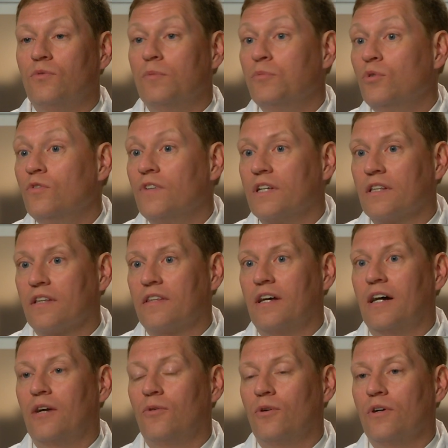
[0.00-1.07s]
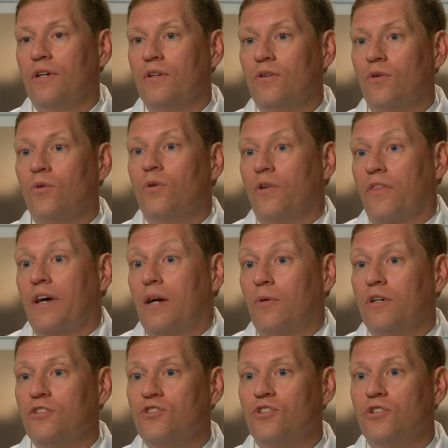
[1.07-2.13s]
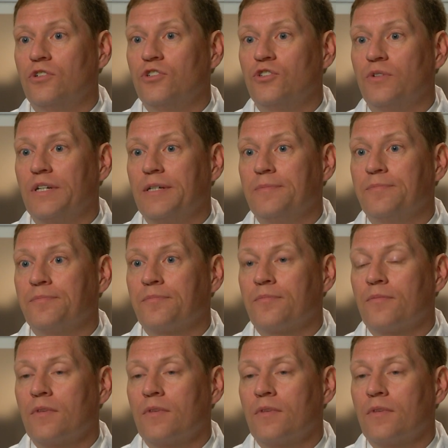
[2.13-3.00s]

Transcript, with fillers: removing the thyroid or thyroid surgery.